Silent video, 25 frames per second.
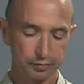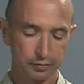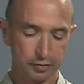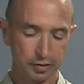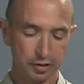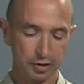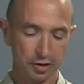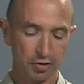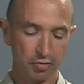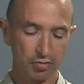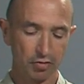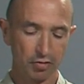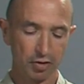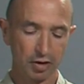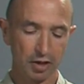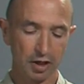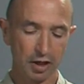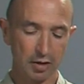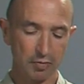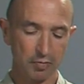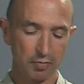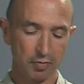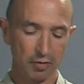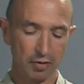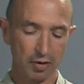just to
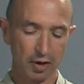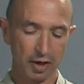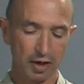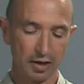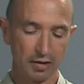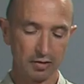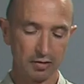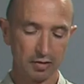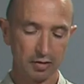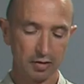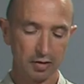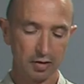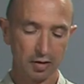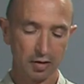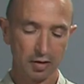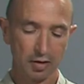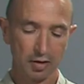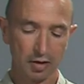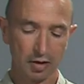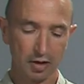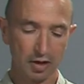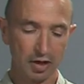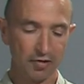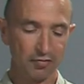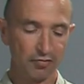keep that
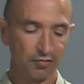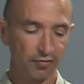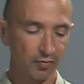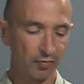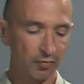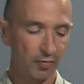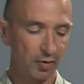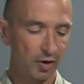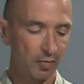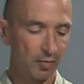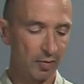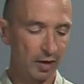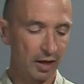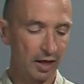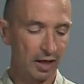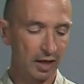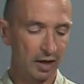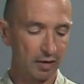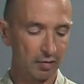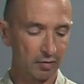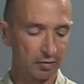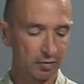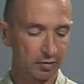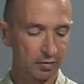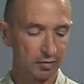leaf from coming
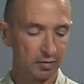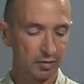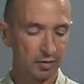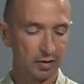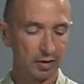out,